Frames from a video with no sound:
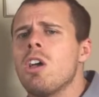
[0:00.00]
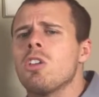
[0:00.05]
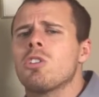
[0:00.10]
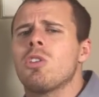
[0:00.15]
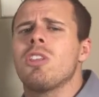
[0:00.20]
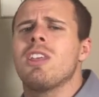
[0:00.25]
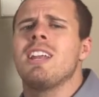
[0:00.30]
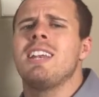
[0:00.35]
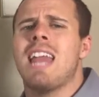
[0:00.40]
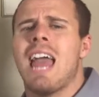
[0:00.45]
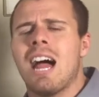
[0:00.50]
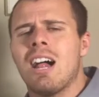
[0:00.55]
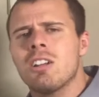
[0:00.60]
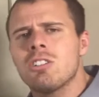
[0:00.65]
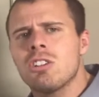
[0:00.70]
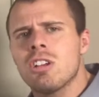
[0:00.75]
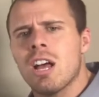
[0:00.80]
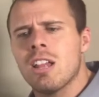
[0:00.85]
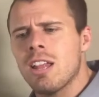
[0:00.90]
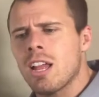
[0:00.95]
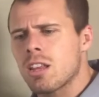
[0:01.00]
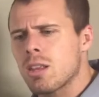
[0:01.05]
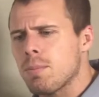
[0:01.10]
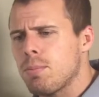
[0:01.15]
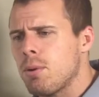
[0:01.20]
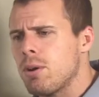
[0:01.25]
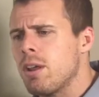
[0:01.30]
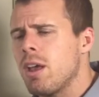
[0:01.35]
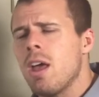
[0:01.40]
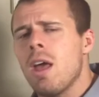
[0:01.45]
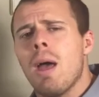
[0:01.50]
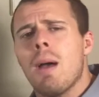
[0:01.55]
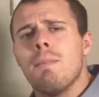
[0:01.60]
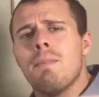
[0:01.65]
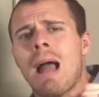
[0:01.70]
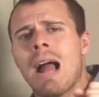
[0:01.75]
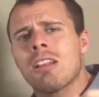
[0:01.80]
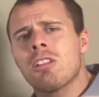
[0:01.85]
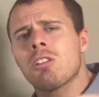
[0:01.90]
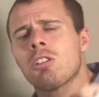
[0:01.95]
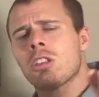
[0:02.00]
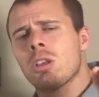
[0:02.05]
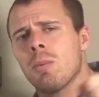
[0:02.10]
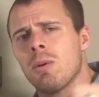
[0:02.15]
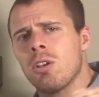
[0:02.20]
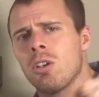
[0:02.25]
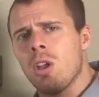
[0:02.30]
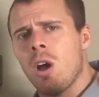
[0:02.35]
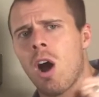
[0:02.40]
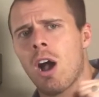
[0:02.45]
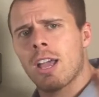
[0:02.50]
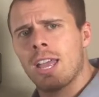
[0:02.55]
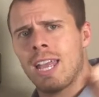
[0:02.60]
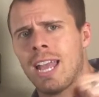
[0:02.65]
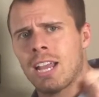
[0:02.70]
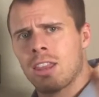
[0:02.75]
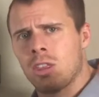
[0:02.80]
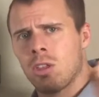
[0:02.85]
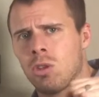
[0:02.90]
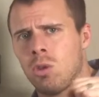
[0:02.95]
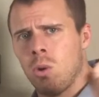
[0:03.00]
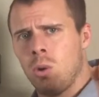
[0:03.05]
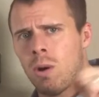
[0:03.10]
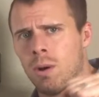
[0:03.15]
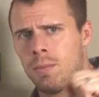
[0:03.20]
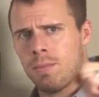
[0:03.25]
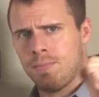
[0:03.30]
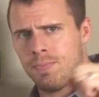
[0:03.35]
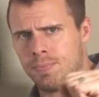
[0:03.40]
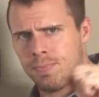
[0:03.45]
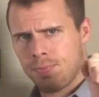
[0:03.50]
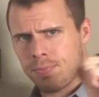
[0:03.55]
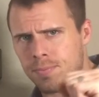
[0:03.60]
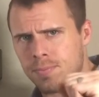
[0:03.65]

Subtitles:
So the analogy I like to put, imagine someone knocking at the door.